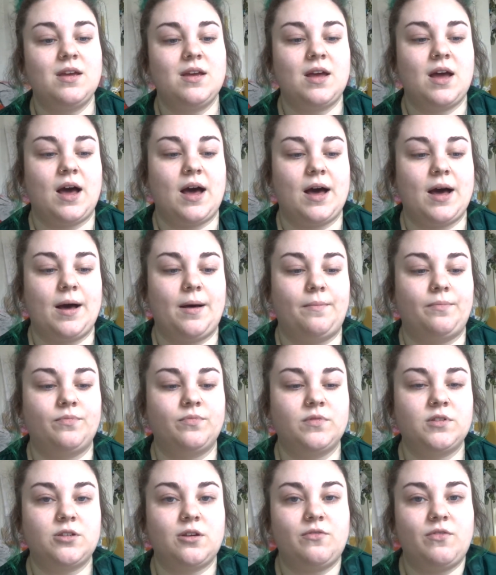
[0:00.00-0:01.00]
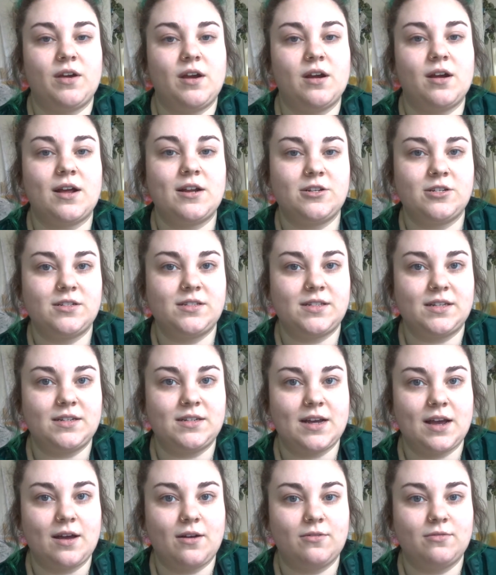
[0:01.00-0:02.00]
So I figured I'd just sit
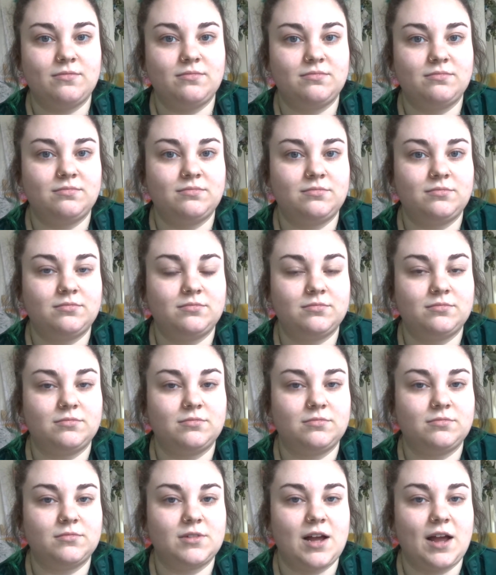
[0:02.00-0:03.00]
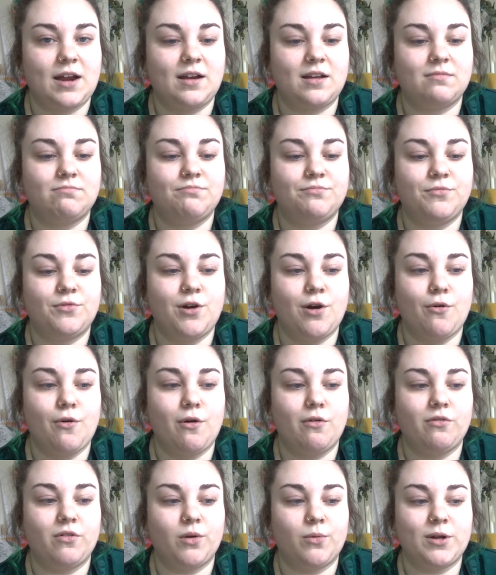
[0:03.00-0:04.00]
down, kind of go
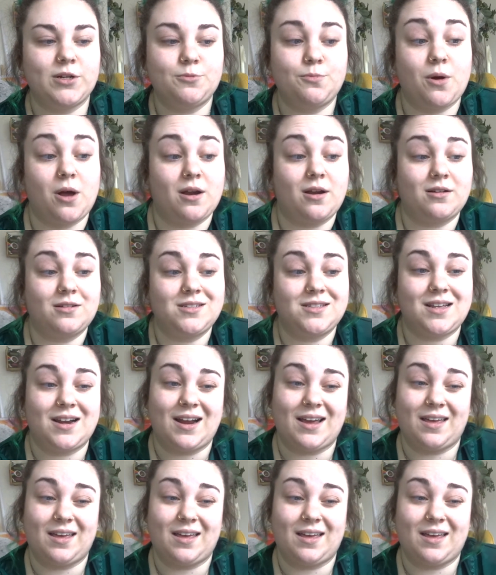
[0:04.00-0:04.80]
over which products that I